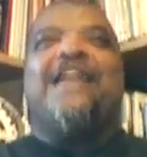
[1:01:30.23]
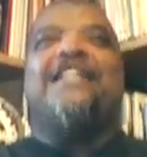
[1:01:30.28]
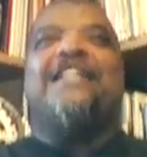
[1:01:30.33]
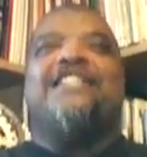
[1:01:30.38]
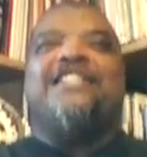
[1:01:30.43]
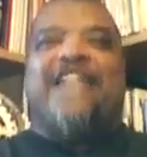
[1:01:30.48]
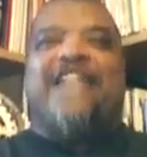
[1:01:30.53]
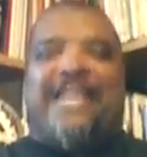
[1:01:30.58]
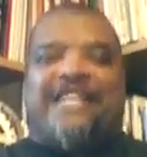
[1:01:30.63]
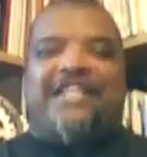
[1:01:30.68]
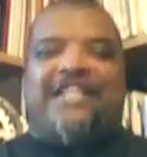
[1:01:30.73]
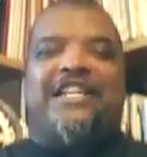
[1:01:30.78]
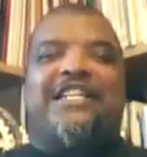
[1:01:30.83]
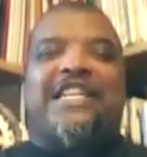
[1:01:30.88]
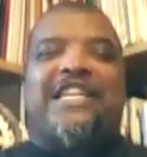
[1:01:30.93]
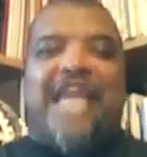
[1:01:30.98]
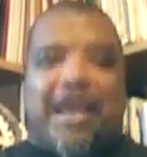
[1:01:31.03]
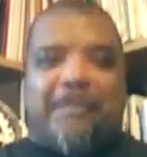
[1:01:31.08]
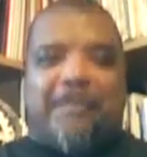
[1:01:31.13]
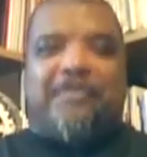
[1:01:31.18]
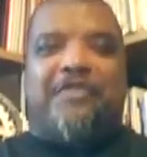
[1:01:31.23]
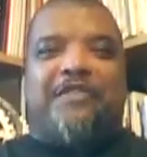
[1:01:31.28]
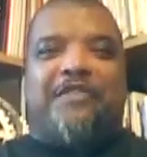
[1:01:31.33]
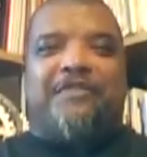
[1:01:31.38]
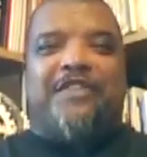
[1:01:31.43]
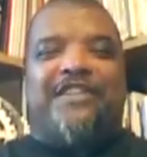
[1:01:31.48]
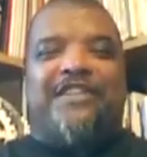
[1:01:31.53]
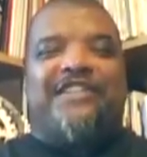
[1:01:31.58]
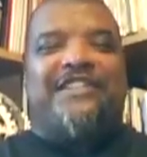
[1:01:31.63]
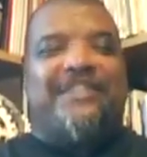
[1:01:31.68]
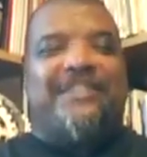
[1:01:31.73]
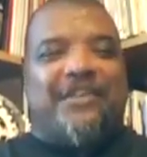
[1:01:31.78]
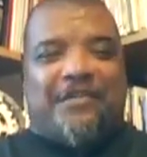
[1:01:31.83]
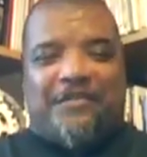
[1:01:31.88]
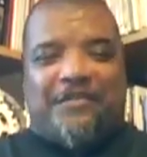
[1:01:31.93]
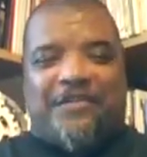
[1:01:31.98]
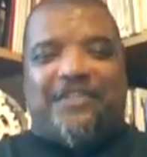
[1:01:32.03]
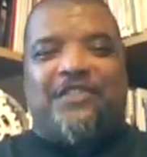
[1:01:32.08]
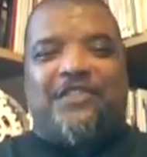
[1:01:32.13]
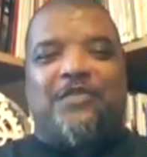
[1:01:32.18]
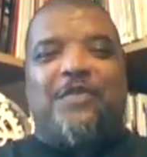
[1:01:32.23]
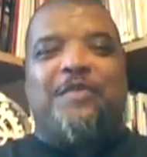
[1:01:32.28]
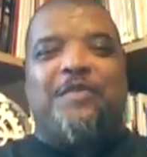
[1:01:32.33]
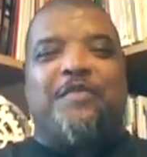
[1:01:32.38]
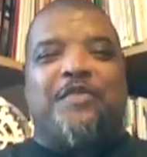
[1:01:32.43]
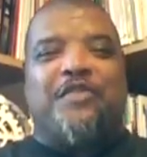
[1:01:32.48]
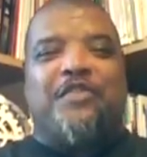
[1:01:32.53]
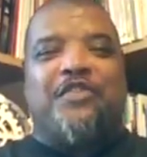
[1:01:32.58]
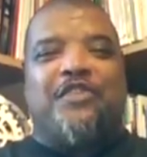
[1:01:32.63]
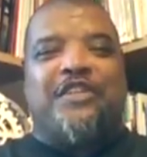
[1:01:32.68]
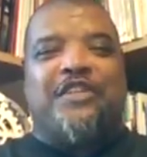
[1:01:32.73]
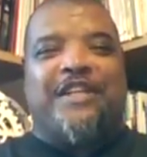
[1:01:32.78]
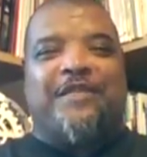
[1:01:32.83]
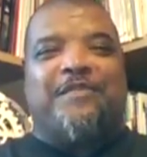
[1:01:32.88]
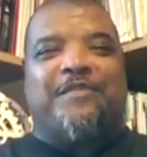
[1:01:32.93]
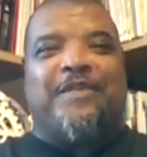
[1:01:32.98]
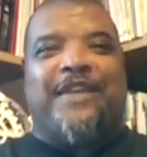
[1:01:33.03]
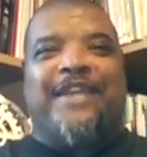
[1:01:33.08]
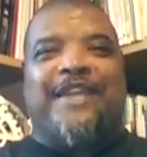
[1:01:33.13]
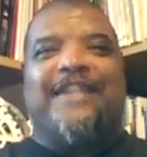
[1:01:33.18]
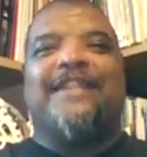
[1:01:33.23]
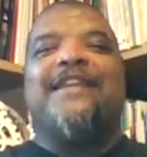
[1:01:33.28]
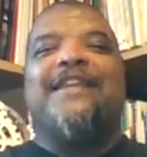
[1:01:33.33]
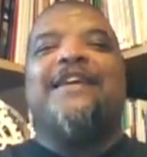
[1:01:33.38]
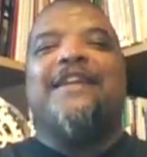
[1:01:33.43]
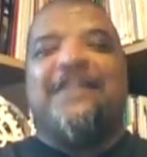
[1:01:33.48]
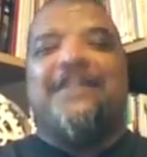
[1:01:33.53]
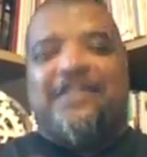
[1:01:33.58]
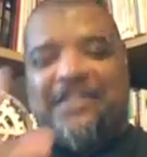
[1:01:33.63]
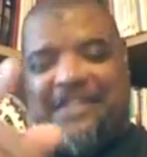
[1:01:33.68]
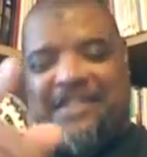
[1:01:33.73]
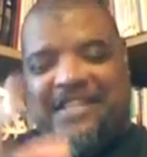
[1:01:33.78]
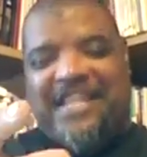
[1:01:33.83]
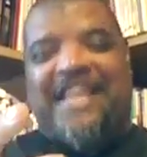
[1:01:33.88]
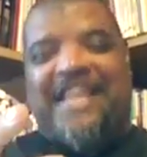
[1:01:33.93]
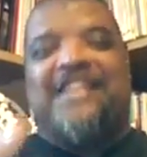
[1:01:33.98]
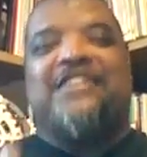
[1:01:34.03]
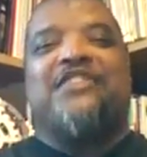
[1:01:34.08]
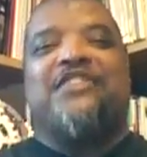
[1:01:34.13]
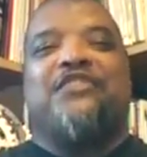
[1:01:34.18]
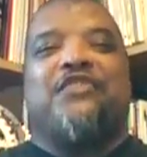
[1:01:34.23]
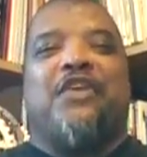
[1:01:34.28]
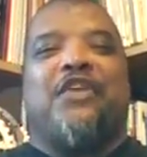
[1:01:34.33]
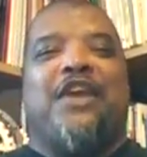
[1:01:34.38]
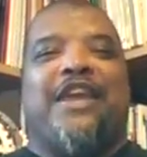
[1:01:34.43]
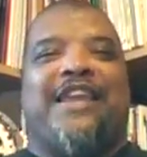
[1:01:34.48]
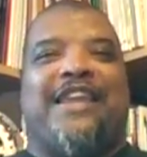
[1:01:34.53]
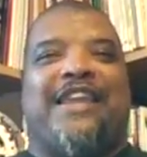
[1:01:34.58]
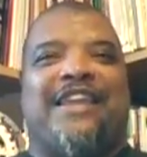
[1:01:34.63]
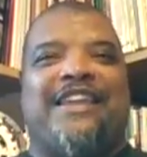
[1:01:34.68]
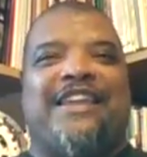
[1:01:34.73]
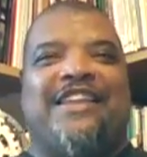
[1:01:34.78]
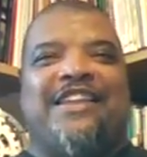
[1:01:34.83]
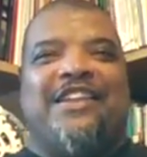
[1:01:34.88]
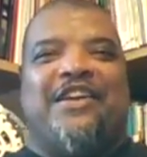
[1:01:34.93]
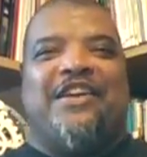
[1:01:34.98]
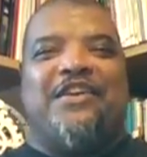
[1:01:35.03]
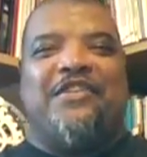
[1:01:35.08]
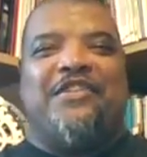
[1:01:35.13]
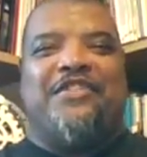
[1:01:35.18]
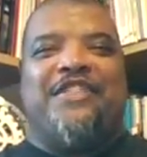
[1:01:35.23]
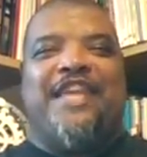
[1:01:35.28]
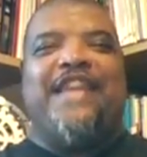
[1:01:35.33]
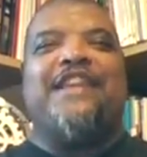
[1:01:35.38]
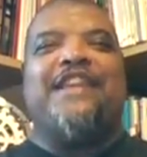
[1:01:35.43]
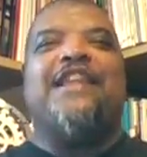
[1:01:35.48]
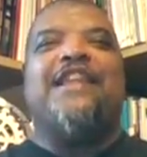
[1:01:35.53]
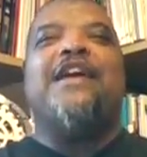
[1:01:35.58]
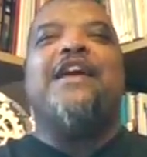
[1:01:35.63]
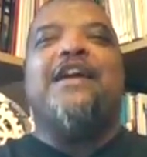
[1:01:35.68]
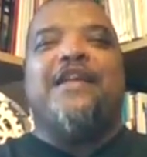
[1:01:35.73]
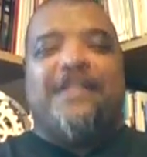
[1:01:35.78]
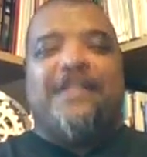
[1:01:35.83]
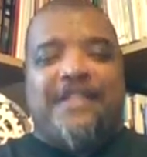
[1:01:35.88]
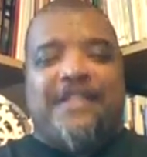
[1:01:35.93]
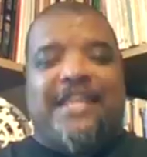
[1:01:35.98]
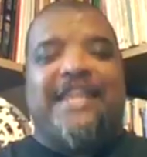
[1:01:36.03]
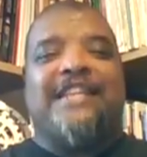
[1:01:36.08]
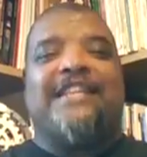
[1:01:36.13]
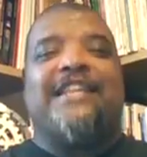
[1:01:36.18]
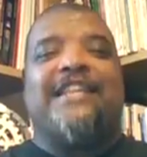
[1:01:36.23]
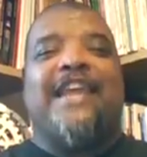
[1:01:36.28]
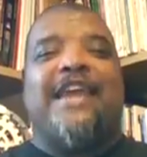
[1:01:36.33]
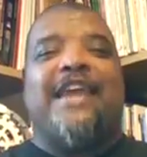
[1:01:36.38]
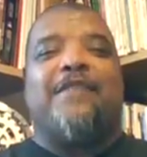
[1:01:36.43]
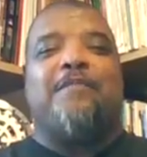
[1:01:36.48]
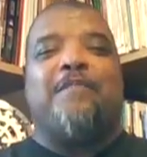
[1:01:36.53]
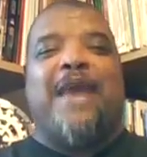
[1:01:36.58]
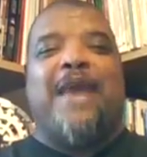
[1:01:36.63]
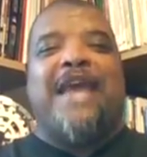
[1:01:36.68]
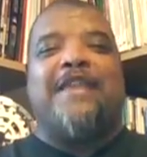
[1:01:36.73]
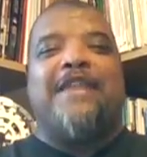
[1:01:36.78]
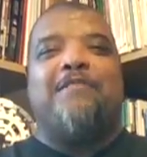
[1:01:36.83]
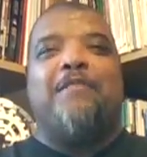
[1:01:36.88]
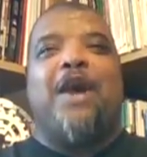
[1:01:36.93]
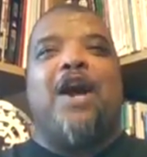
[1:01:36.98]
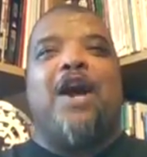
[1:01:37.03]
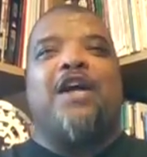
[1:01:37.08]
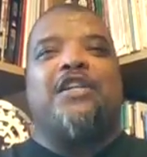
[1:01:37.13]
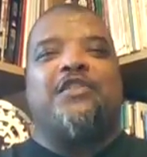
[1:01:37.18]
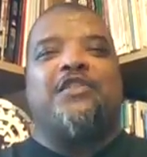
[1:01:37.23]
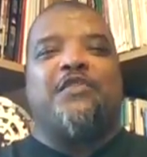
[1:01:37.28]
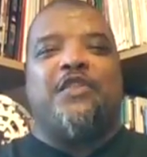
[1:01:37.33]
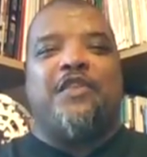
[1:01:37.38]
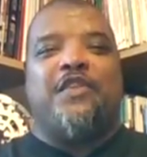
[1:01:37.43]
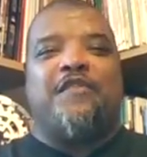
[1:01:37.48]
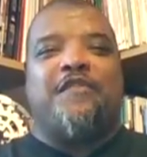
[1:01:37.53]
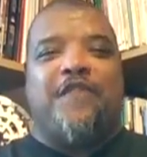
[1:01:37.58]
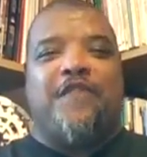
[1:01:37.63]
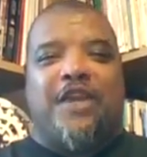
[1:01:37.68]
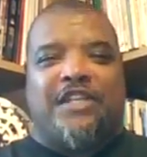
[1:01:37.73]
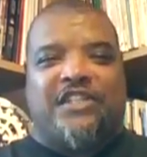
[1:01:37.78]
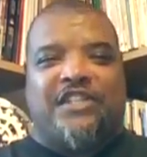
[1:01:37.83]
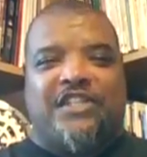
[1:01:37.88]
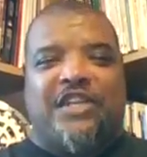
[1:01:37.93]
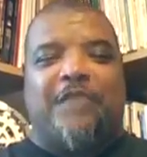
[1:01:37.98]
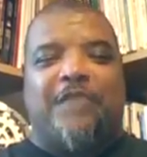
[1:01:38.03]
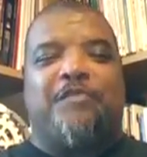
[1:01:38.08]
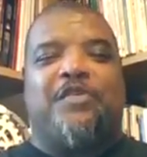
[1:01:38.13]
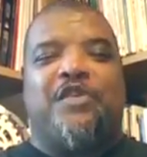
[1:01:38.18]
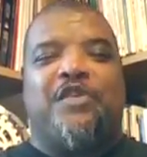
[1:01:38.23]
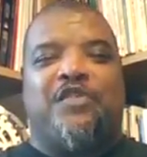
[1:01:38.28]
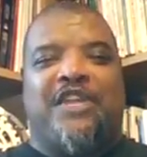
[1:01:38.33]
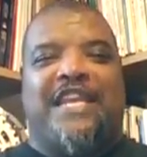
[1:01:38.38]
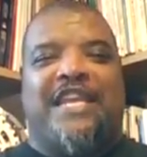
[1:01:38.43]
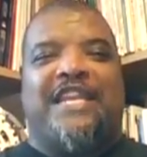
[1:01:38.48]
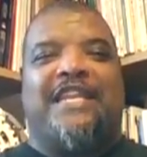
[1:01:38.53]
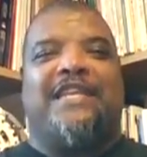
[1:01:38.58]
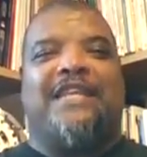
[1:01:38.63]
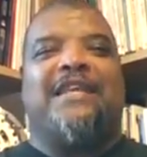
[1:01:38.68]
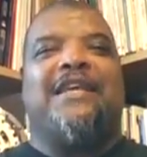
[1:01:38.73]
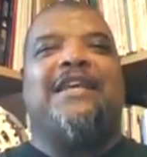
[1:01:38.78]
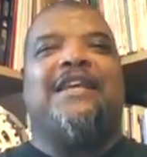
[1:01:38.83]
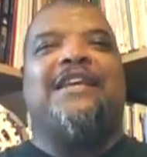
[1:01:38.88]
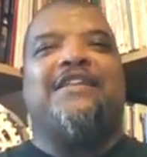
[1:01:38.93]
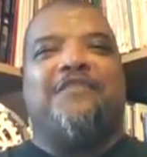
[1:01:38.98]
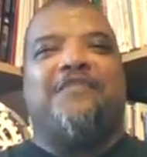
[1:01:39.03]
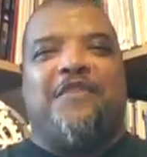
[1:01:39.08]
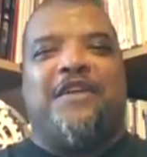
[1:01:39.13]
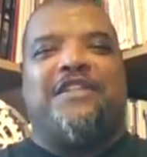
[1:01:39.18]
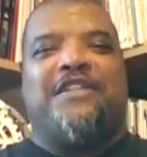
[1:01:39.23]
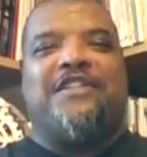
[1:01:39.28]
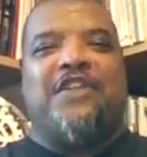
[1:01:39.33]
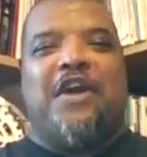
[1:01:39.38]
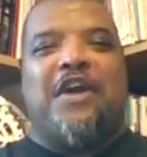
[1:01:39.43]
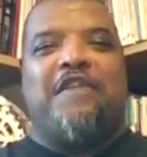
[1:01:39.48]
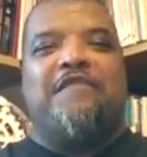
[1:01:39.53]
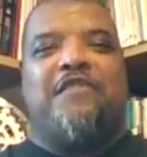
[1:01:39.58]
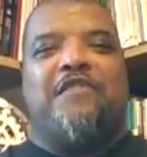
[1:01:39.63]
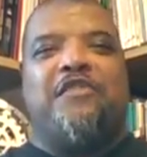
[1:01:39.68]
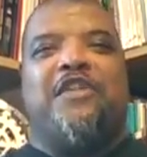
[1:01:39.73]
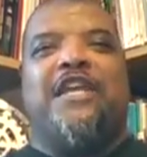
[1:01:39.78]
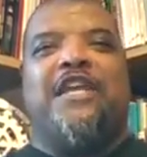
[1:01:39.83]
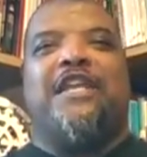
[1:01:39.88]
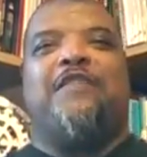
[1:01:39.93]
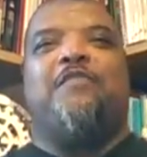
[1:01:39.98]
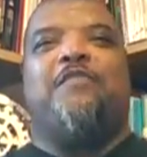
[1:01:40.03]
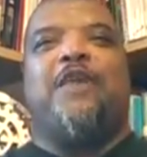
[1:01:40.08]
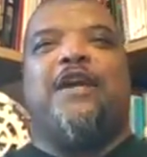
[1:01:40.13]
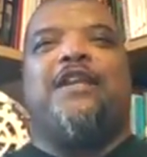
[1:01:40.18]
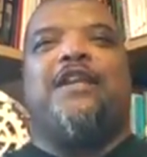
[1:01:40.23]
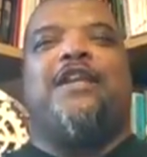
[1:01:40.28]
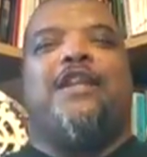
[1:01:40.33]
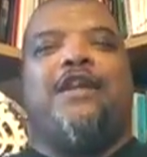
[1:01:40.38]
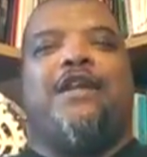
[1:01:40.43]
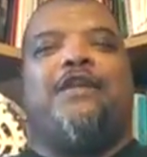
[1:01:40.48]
check the depth of the swimming pool you're jumping in, then try. Then get bad marks for the first jump you did, first dive you did. But